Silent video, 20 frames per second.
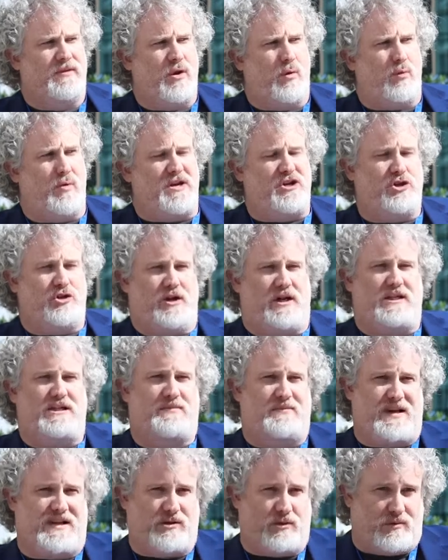We should
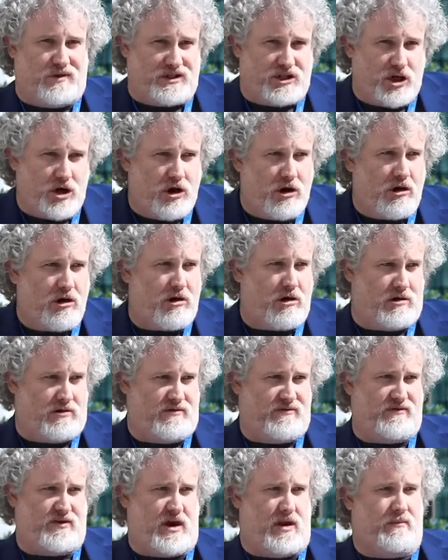expect a return
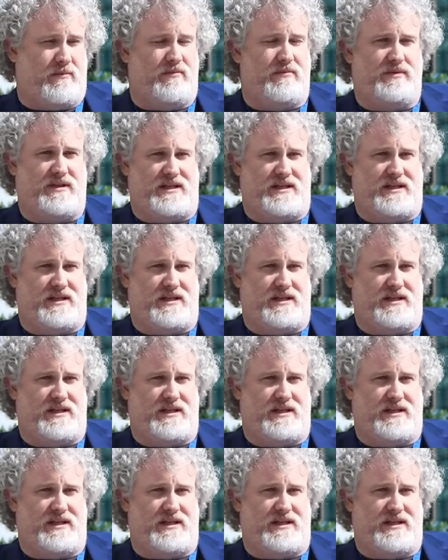from